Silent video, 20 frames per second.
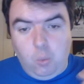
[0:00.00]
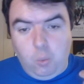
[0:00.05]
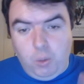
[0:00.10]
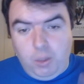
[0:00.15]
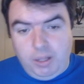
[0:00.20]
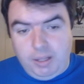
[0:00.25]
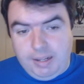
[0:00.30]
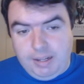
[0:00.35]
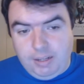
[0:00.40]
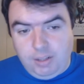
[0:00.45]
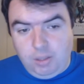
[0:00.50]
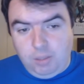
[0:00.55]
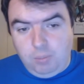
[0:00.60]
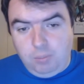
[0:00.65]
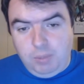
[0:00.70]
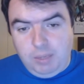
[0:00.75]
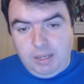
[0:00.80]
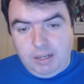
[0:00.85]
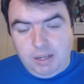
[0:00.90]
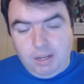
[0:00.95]
While I get into the
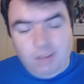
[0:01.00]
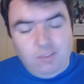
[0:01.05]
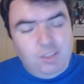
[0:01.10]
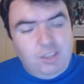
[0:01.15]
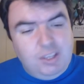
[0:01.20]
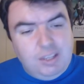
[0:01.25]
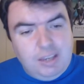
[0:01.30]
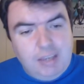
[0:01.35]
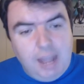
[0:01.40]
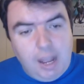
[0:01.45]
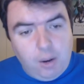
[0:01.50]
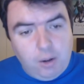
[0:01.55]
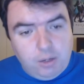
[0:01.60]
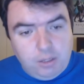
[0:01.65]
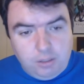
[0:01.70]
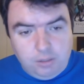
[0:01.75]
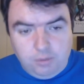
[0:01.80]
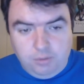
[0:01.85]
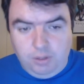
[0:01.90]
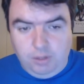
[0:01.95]
meat of the
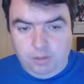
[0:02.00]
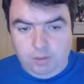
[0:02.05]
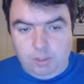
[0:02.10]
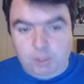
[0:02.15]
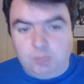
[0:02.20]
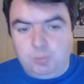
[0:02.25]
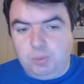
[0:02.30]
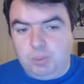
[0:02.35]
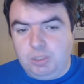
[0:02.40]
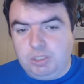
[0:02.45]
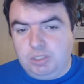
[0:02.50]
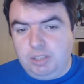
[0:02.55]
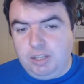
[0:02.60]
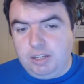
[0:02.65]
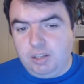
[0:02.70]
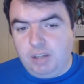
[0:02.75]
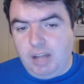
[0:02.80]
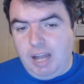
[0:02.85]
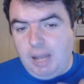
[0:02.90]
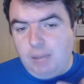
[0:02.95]
narrative of those books
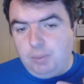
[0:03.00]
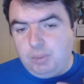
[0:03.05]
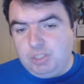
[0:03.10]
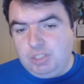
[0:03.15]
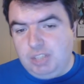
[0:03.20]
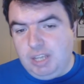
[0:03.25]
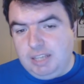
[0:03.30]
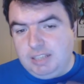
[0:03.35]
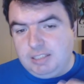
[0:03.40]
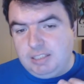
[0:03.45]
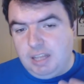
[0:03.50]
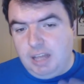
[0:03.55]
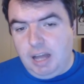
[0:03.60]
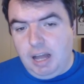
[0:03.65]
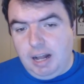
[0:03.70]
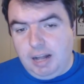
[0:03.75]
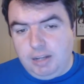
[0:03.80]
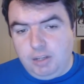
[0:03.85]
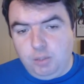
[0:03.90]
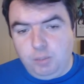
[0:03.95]
later, I will say as an
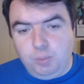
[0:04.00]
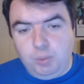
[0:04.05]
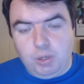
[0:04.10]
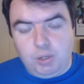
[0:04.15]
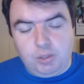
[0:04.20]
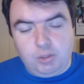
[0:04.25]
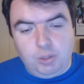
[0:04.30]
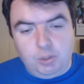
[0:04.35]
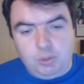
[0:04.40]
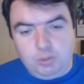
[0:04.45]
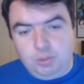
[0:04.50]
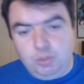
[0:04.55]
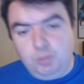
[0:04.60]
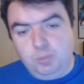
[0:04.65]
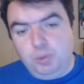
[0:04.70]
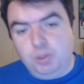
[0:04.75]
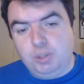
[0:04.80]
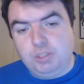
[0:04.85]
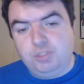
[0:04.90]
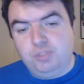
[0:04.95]
audiobook, those
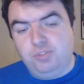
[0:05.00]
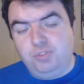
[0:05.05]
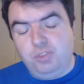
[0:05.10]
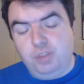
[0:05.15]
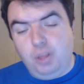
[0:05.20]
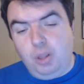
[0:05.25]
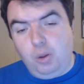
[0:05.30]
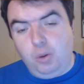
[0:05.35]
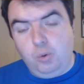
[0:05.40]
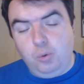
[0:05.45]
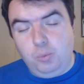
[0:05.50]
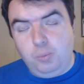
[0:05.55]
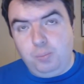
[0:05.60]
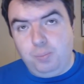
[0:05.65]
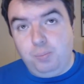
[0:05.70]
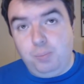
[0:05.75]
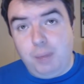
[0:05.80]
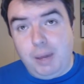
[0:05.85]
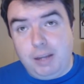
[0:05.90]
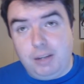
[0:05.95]
two books
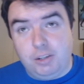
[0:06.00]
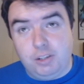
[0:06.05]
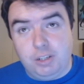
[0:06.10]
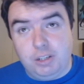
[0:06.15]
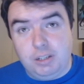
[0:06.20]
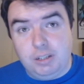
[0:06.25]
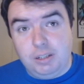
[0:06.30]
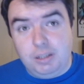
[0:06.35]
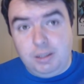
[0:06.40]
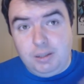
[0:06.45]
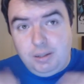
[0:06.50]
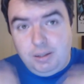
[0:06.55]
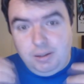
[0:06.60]
flow better